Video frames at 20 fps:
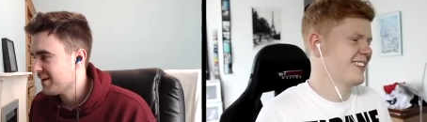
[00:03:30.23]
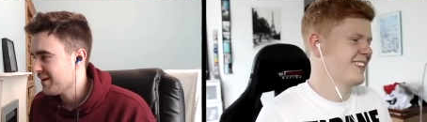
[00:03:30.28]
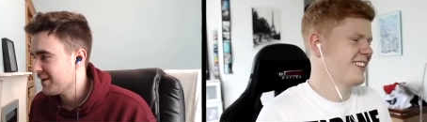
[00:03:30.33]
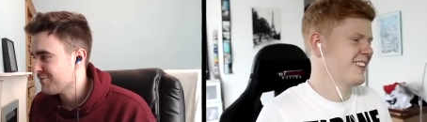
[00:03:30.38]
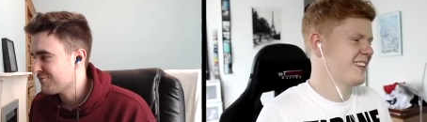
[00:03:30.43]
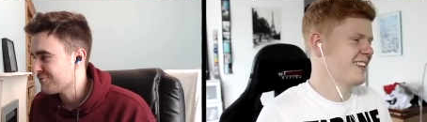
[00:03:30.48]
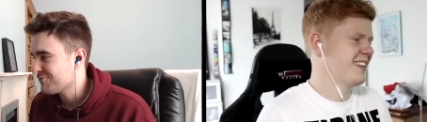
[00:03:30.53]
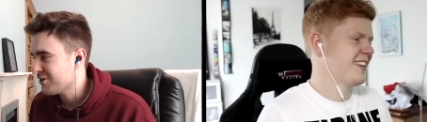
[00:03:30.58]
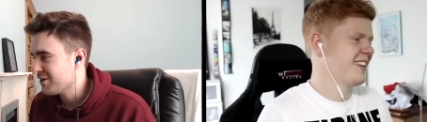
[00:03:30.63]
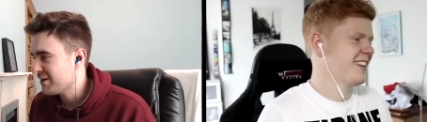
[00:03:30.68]
Speaker 1: I
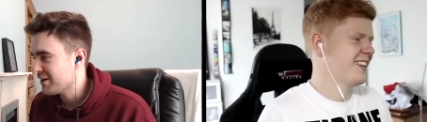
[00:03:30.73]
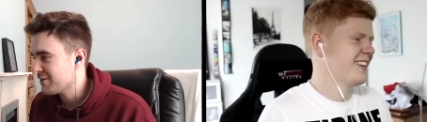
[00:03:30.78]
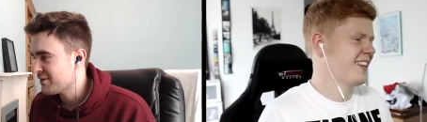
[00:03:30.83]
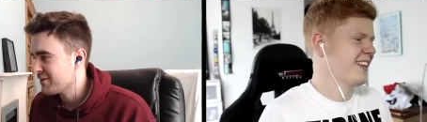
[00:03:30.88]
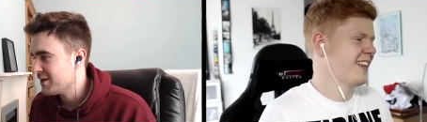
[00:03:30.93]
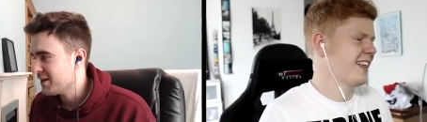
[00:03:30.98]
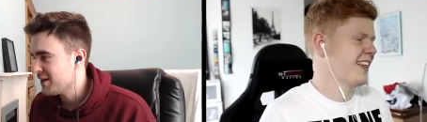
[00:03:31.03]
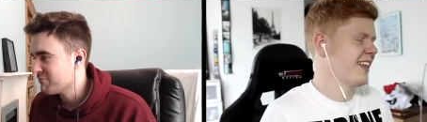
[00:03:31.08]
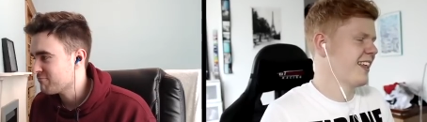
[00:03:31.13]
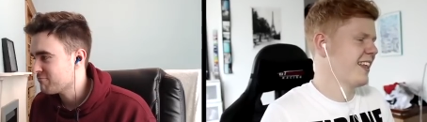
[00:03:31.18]
really,
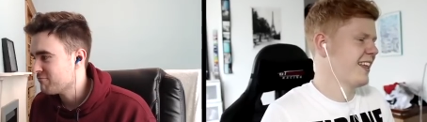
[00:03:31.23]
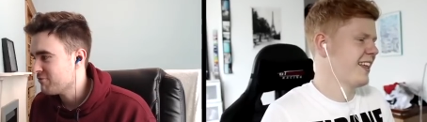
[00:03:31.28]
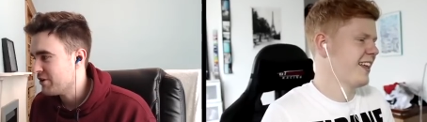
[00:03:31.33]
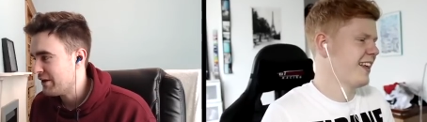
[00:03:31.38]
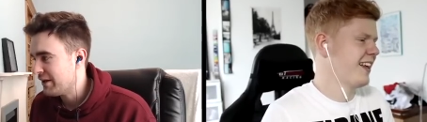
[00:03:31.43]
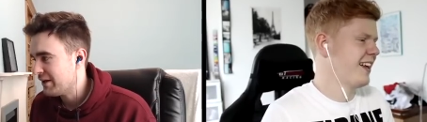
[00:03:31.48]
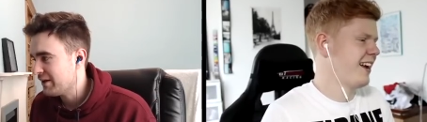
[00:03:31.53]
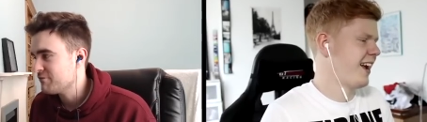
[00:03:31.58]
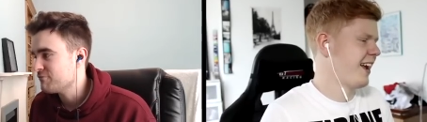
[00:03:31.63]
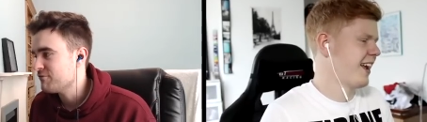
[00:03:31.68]
really,
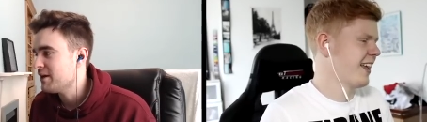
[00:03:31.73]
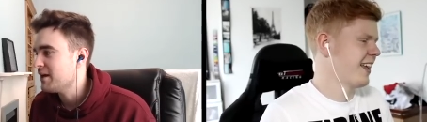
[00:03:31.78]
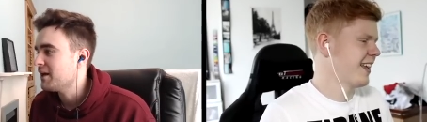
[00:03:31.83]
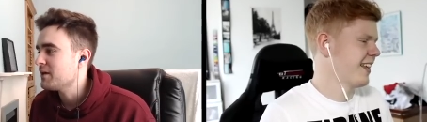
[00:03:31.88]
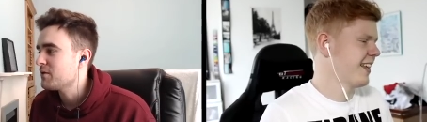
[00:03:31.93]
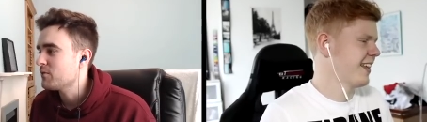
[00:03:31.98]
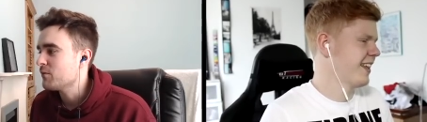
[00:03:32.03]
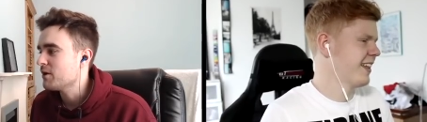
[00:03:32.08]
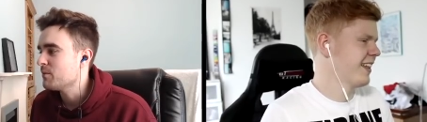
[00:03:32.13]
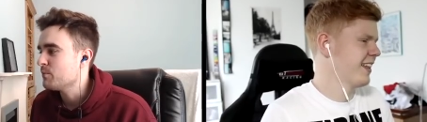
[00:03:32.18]
really,
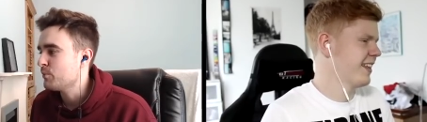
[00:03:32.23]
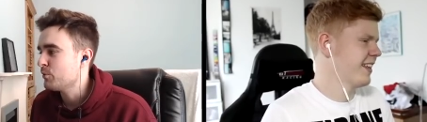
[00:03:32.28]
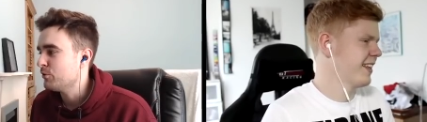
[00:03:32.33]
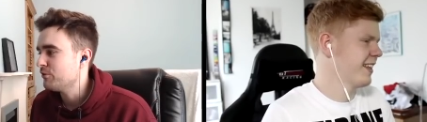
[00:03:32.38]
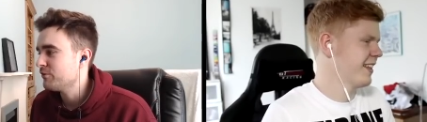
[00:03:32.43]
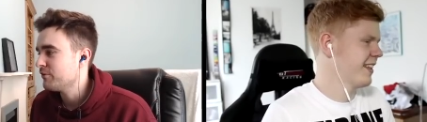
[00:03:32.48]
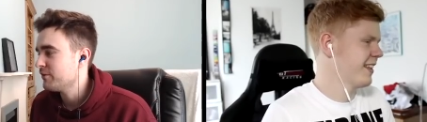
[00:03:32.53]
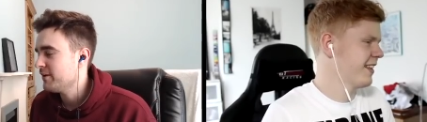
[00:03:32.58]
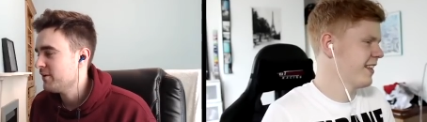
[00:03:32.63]
really want to put